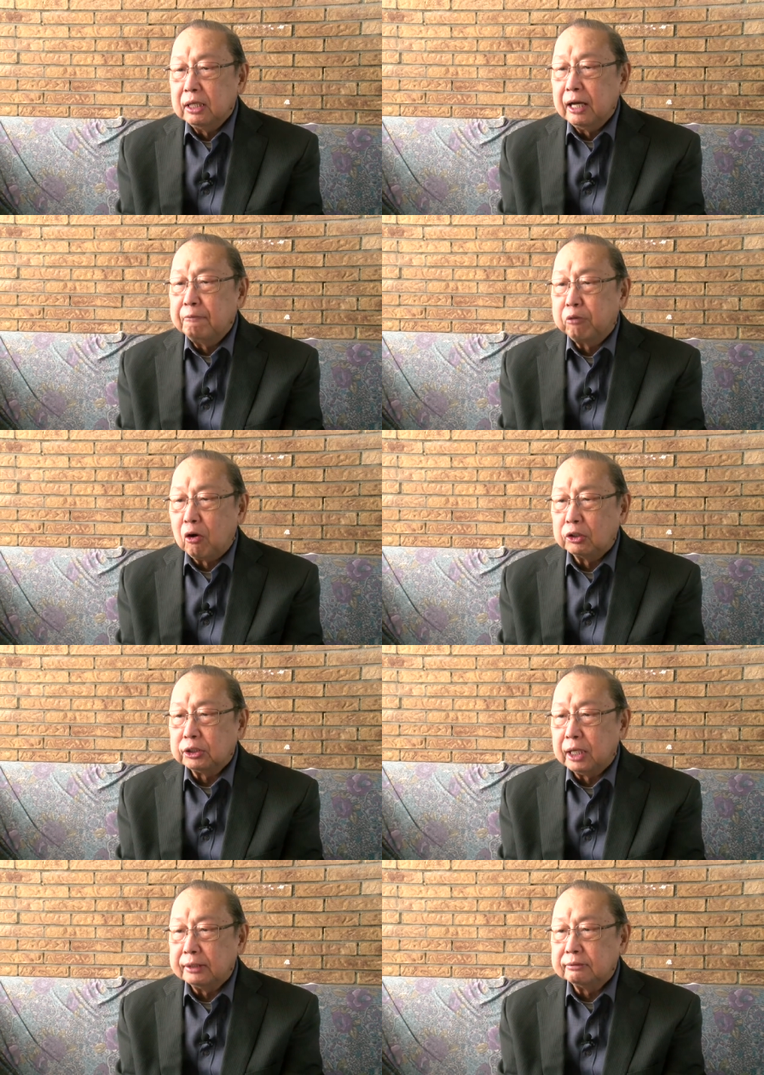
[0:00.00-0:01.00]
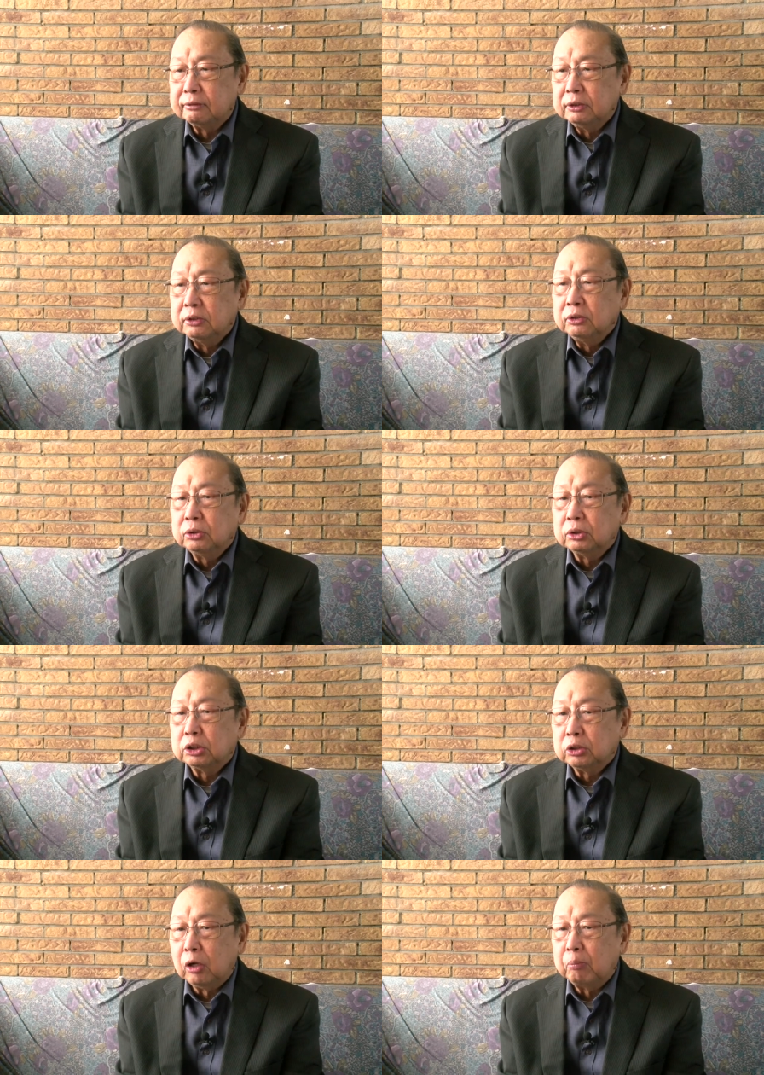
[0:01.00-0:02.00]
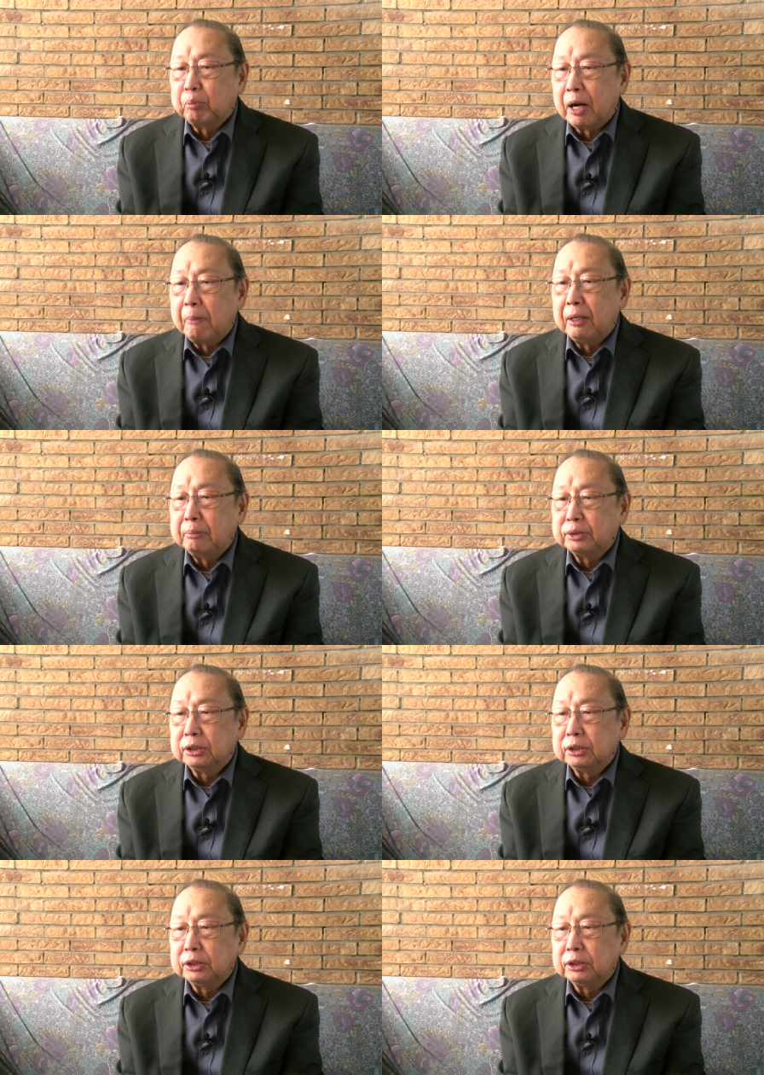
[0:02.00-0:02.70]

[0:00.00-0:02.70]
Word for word: and foresight to solve problems